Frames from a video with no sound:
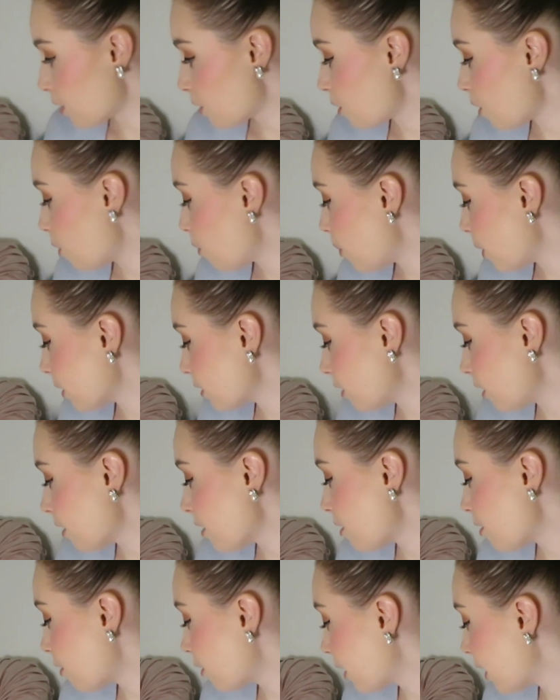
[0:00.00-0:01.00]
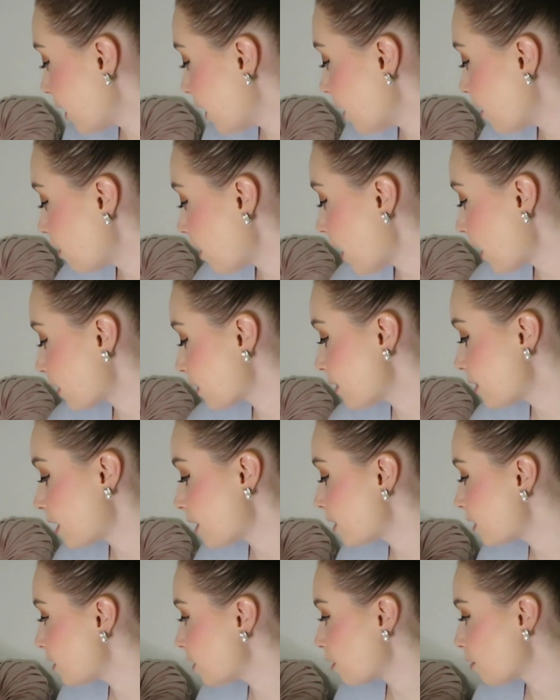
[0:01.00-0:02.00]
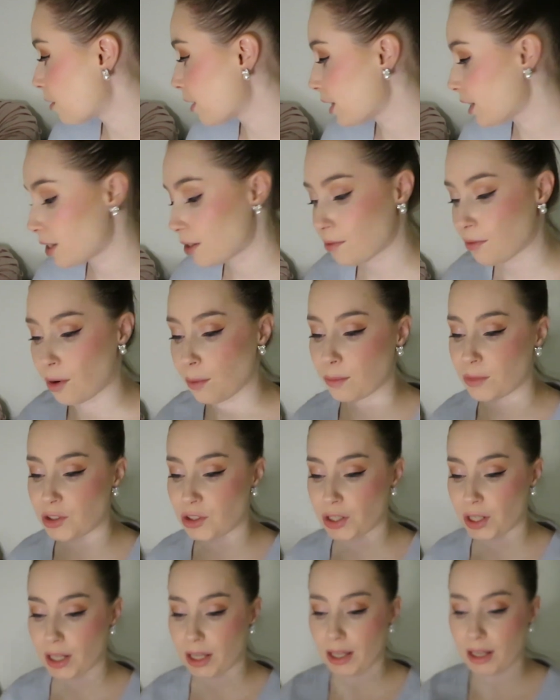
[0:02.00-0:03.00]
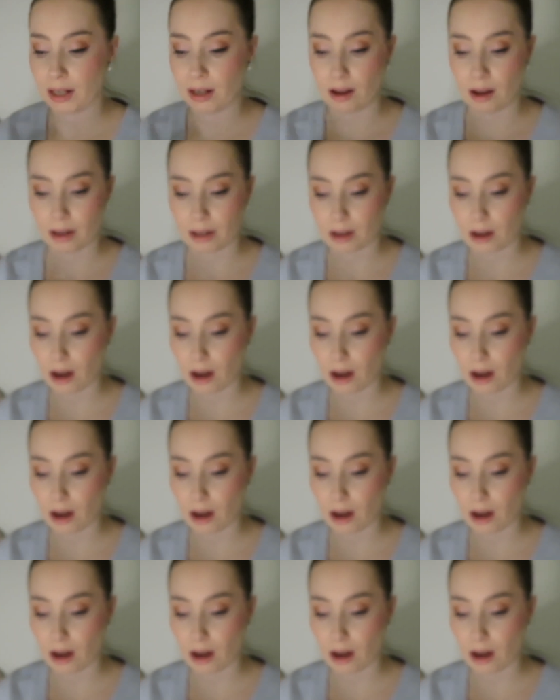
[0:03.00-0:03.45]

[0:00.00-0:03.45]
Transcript: So what other hair accessories from Shein I